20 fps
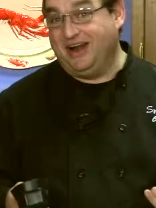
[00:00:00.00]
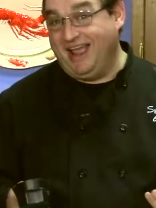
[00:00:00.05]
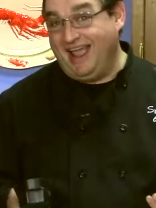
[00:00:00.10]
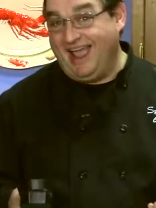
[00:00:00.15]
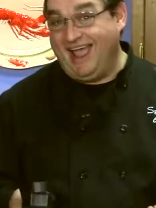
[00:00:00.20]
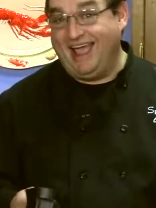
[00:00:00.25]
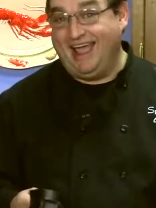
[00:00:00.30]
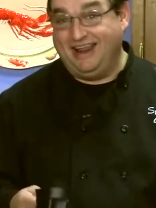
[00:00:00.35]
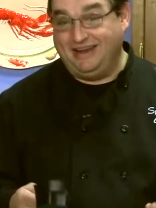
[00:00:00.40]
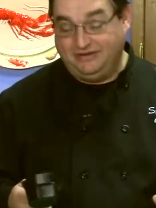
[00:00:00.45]
going to
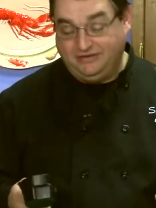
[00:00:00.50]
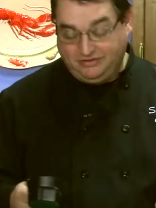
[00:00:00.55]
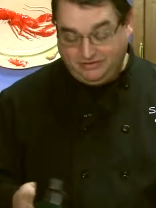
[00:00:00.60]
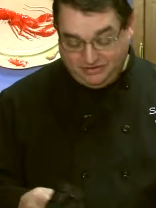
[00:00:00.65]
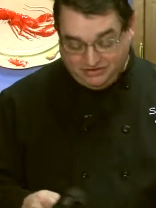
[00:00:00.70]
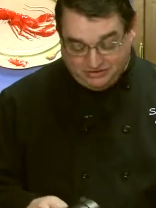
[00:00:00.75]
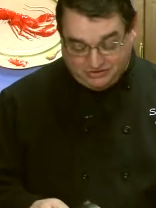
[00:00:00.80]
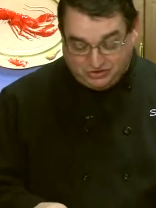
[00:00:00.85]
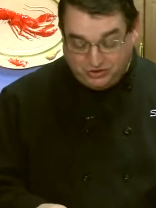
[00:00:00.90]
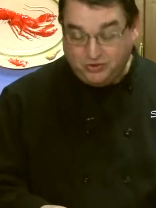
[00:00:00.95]
add
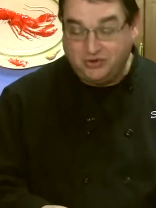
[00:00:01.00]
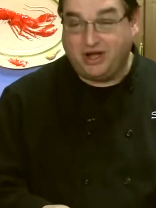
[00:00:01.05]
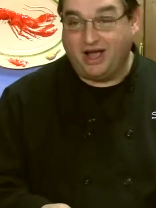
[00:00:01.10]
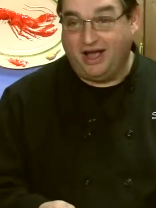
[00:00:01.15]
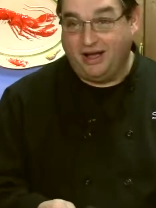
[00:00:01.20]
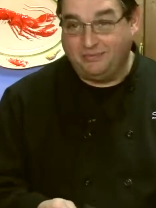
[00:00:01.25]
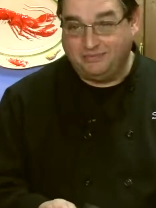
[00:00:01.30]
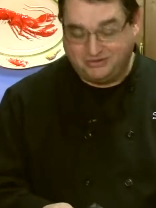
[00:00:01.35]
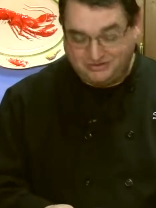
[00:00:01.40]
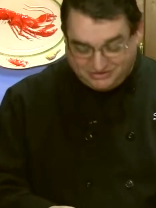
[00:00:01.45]
2
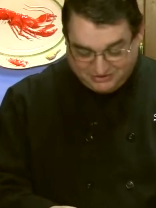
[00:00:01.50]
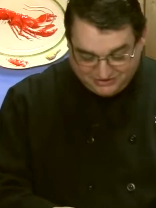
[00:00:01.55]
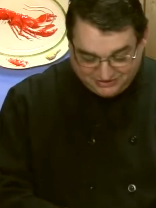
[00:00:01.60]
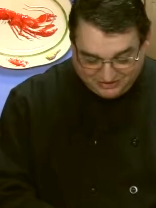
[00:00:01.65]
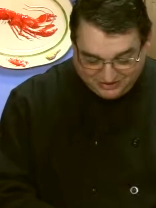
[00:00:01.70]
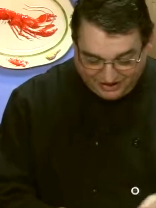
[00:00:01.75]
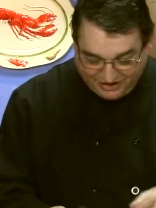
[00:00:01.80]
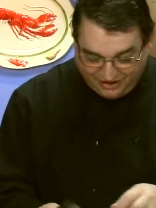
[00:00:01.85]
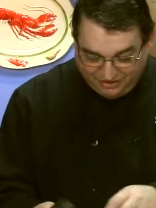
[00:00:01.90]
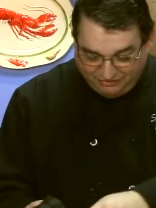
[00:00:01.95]
cups
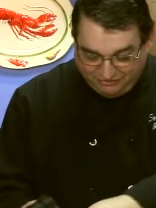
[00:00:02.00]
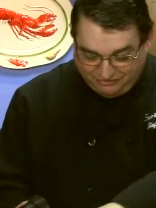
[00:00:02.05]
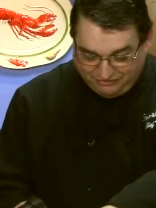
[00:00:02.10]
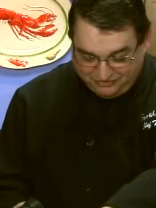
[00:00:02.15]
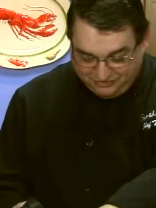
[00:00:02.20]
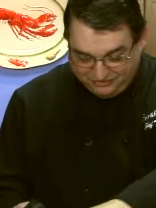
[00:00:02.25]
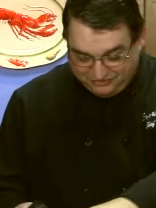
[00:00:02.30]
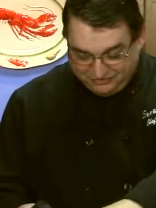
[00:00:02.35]
of